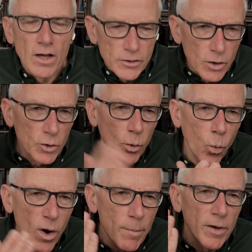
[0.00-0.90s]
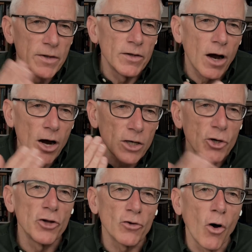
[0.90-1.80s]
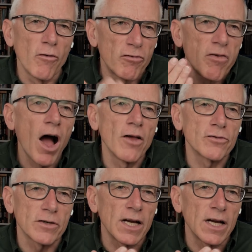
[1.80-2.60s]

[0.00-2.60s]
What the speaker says: the women are cut off faster